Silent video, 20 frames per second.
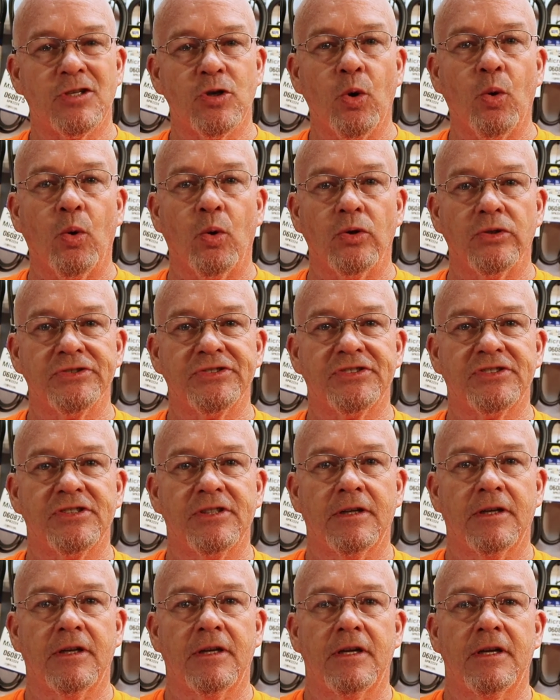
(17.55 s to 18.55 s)

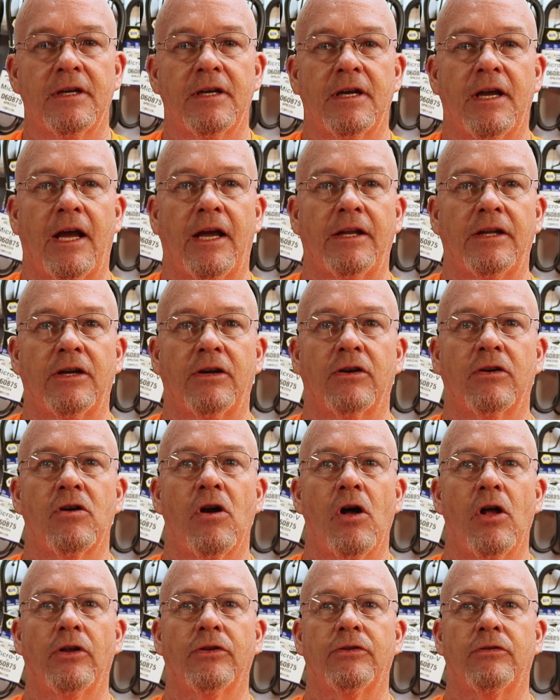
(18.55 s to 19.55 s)
Tools and they're
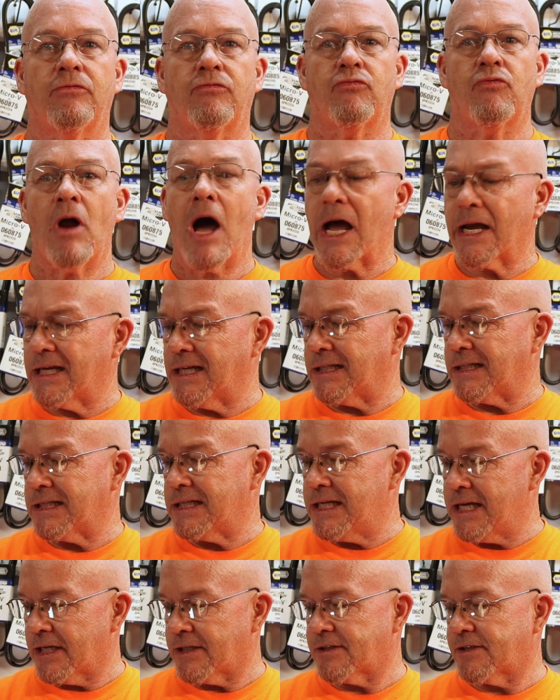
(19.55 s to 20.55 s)
called rocket
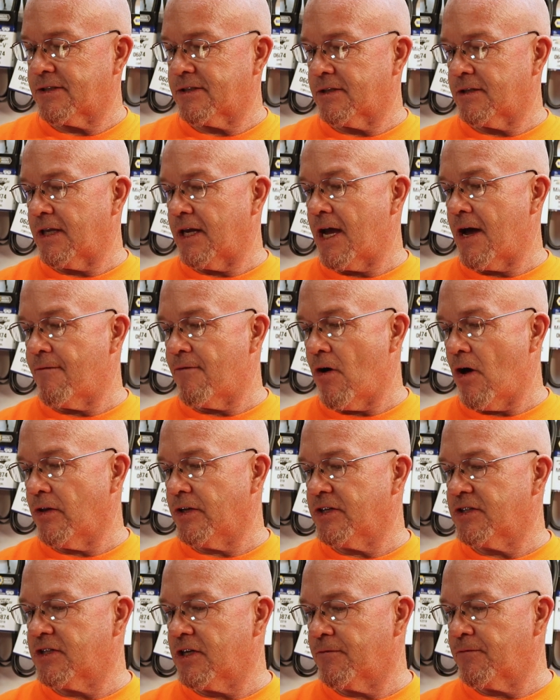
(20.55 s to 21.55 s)
kits. They have all
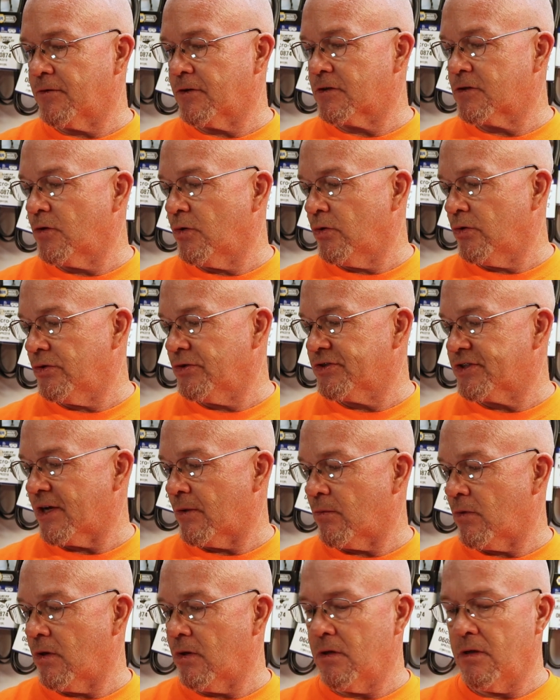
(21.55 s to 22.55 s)
these different tools
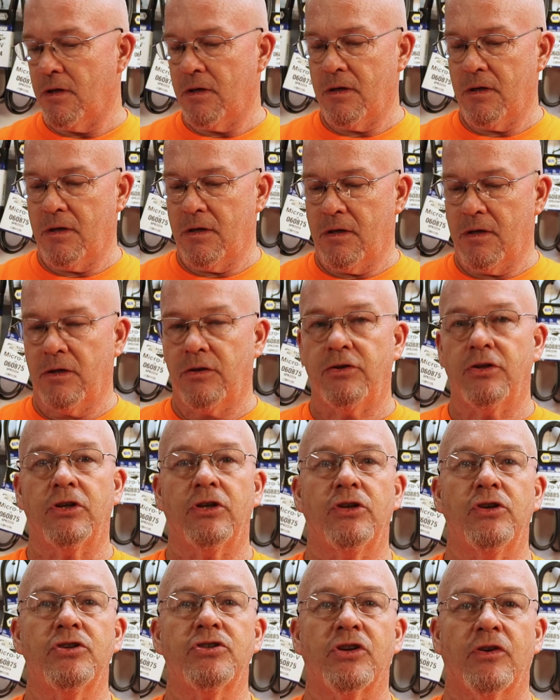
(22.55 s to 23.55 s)
that will, you
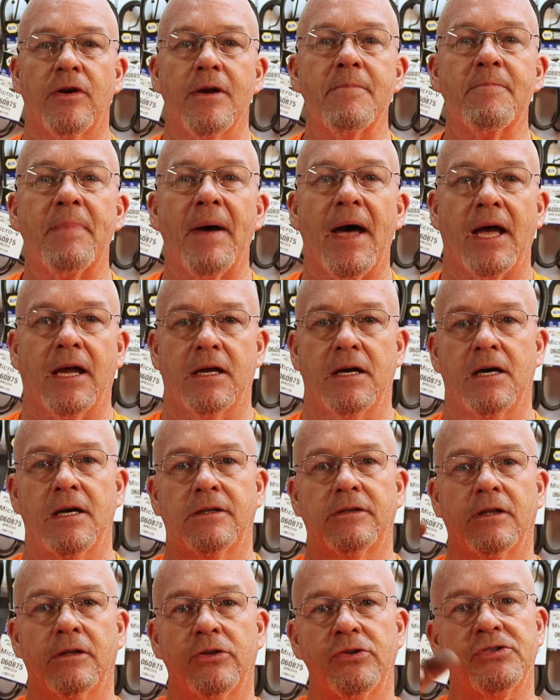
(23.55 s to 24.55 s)
can use your impact
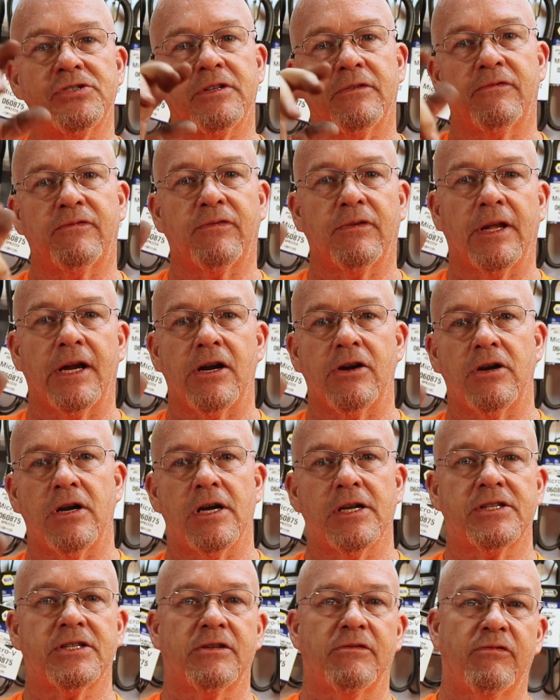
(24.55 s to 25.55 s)
gun to loosen flare
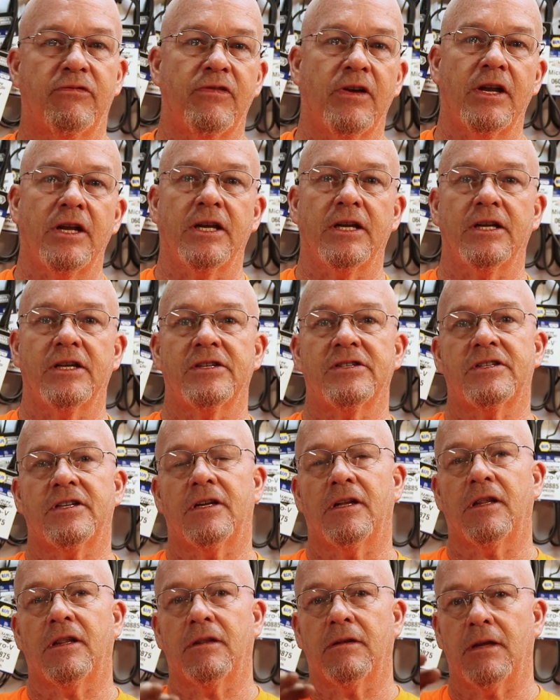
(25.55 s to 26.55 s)
nuts and fittings
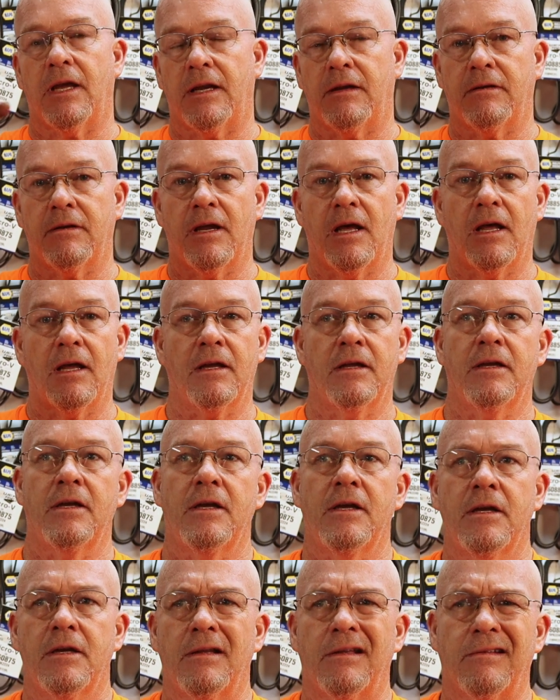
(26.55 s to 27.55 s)
and, and uh,
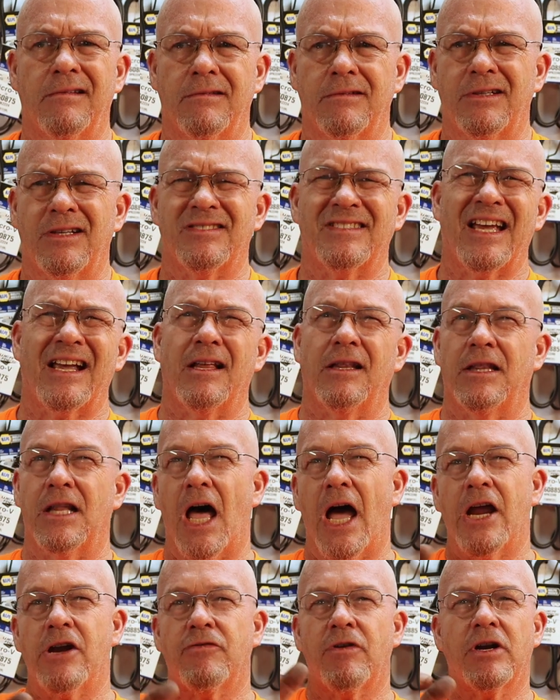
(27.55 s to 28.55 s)
it's like a
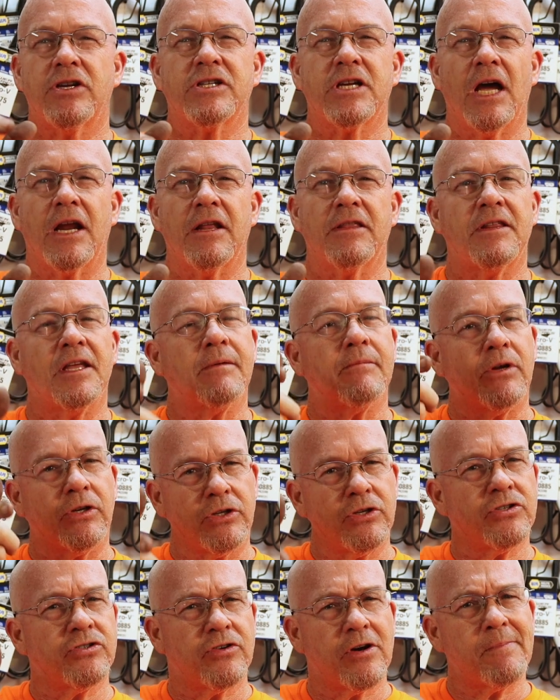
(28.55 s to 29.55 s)
line wrench kind of thing, but
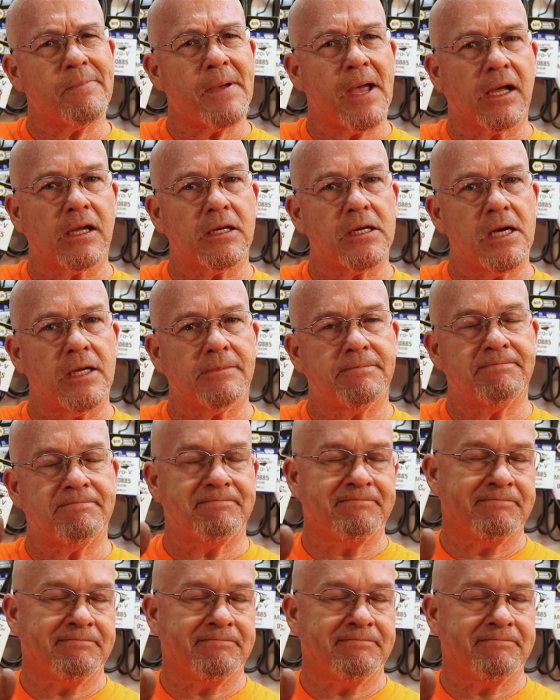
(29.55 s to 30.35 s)
use your impact gun.